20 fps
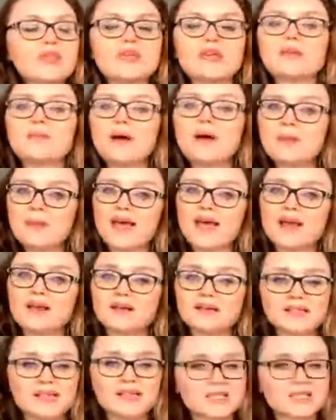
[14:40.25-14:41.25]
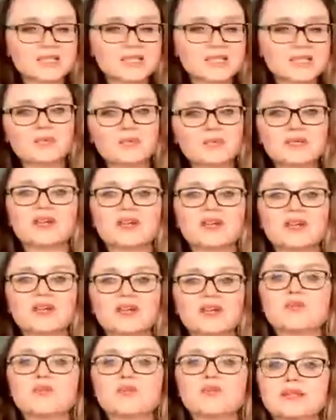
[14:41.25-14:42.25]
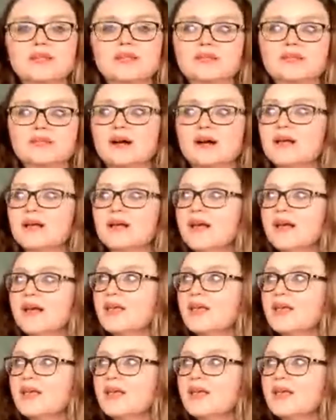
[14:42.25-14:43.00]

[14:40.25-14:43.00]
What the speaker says: then a biomechanical assessment is always a great way to start.